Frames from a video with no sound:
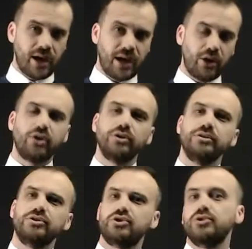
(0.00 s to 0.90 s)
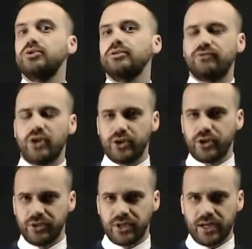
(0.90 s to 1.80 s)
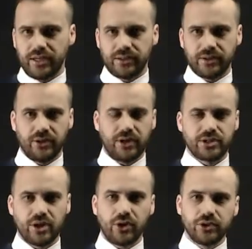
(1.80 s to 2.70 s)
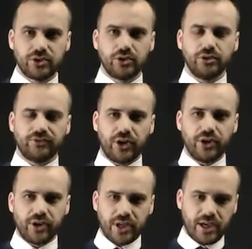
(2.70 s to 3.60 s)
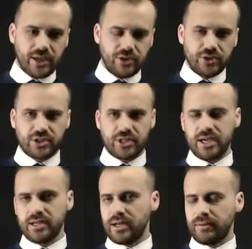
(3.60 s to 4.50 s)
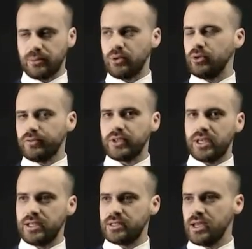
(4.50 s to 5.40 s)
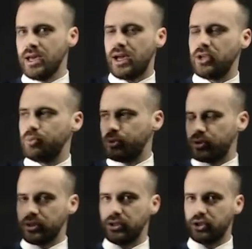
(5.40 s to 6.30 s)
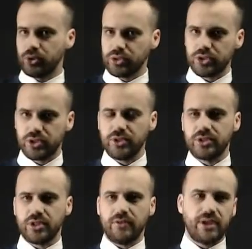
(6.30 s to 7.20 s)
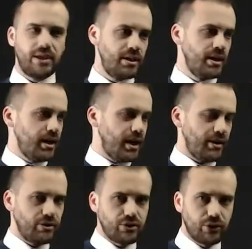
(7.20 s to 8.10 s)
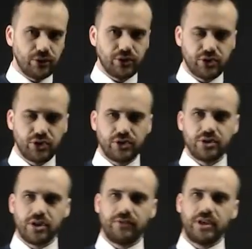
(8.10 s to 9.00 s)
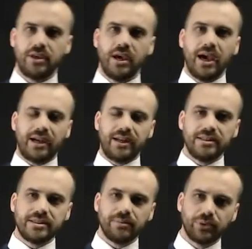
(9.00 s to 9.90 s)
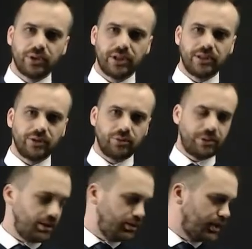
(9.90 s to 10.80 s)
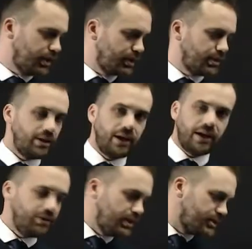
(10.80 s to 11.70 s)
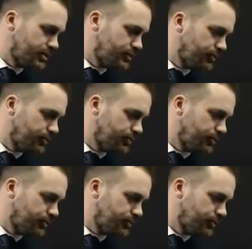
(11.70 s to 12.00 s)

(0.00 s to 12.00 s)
on school photo day. All right, so on school photo day, you stand up all of the kids and you put the shortest students over here and the tallest students over here, and it ends up looking a little bit like this.